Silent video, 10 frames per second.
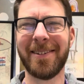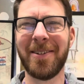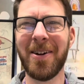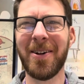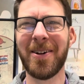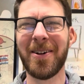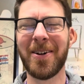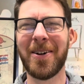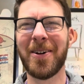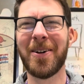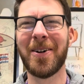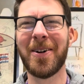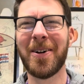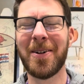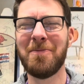
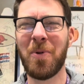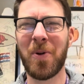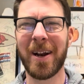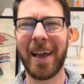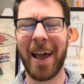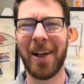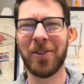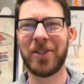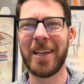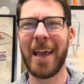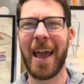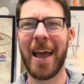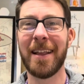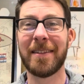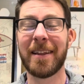Good morning, LG,
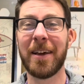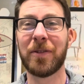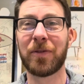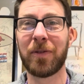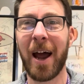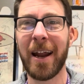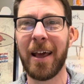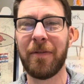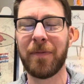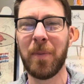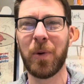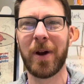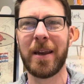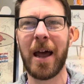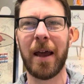and today is Friday,
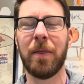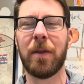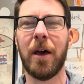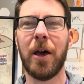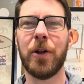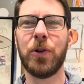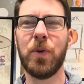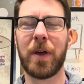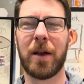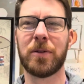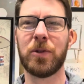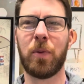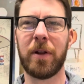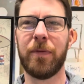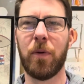February 9th,
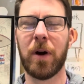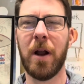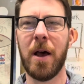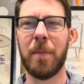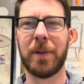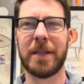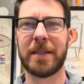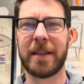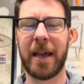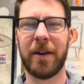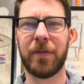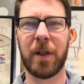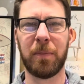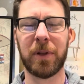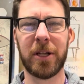2024. Please stand for
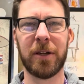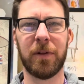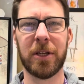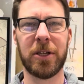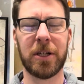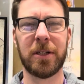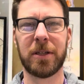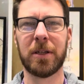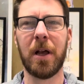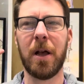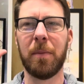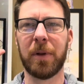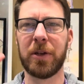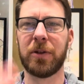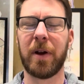the Pledge of Allegiance.
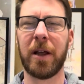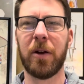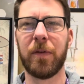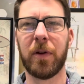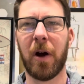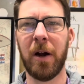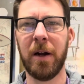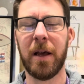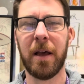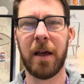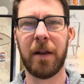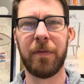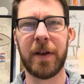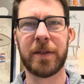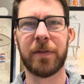Place your right hand over your heart and
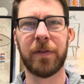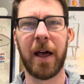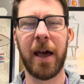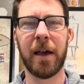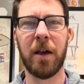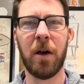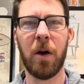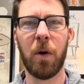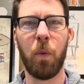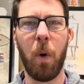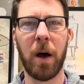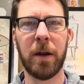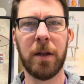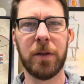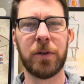face the flag.
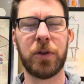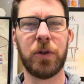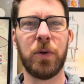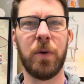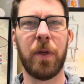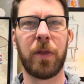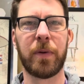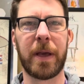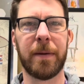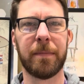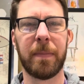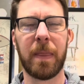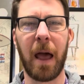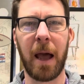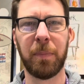One, two, three.
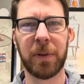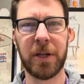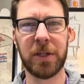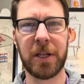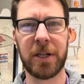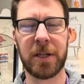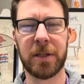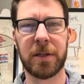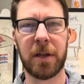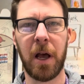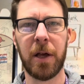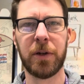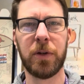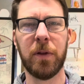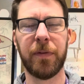I pledge allegiance
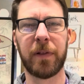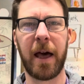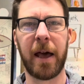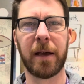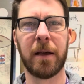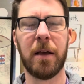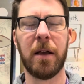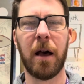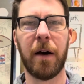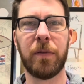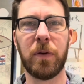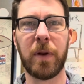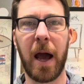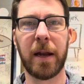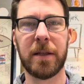to the flag of the
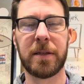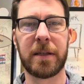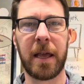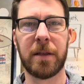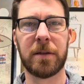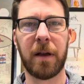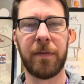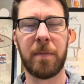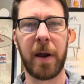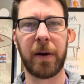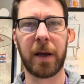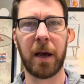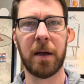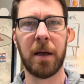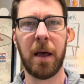United States of
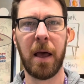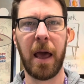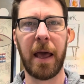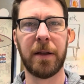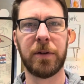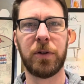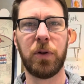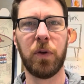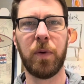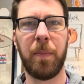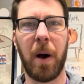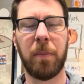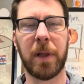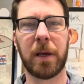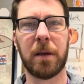America and to the
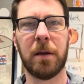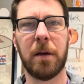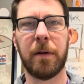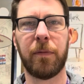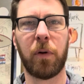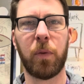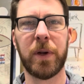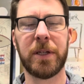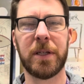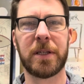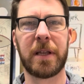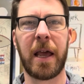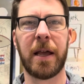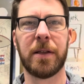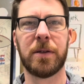republic for which it
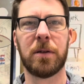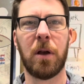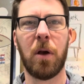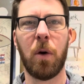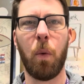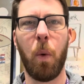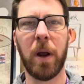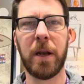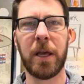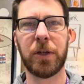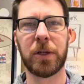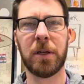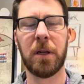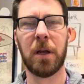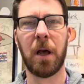stands, one
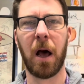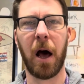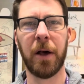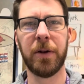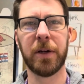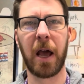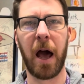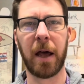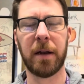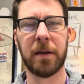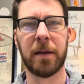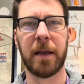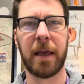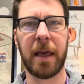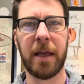nation, under God,
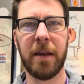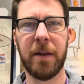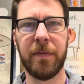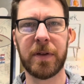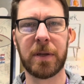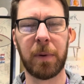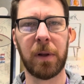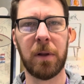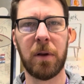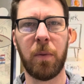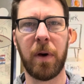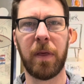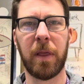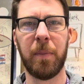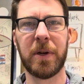indivisible,
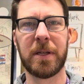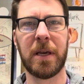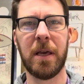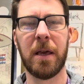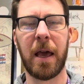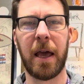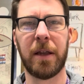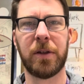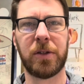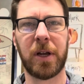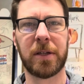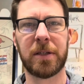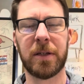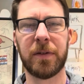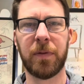with liberty and
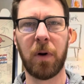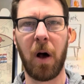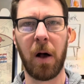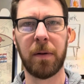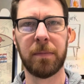justice for all.